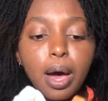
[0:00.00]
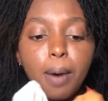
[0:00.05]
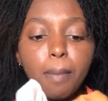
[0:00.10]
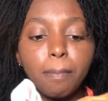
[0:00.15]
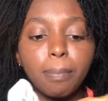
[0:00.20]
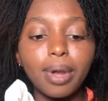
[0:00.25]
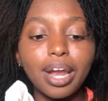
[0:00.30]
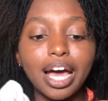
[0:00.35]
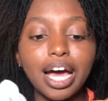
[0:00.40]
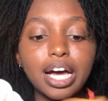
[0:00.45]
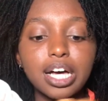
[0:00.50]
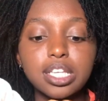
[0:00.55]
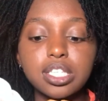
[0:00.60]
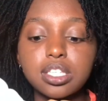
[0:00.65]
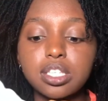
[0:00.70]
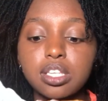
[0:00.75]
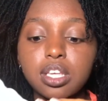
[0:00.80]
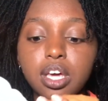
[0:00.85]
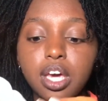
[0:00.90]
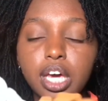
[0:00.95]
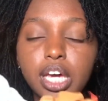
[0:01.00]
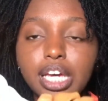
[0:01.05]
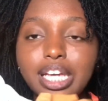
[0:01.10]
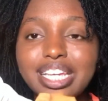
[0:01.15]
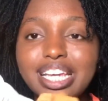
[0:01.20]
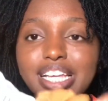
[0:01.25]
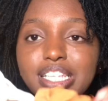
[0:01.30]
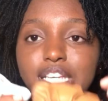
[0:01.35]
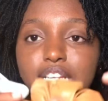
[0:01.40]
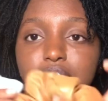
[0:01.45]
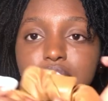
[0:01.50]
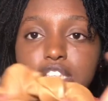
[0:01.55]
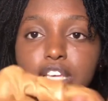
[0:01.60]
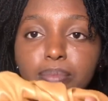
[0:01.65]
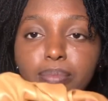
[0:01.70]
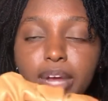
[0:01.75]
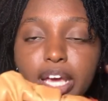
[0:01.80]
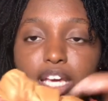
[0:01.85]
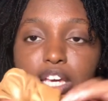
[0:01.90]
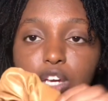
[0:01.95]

Plus it doesn't seem like